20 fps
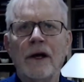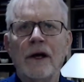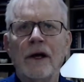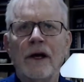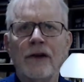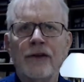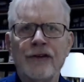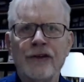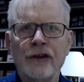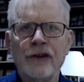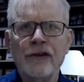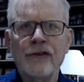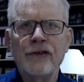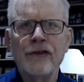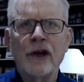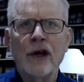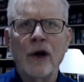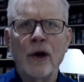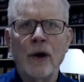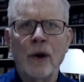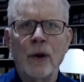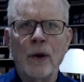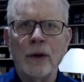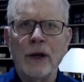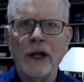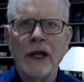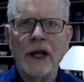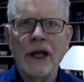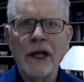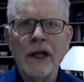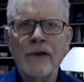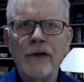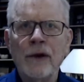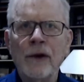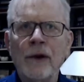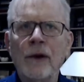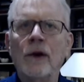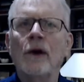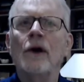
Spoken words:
sends a code either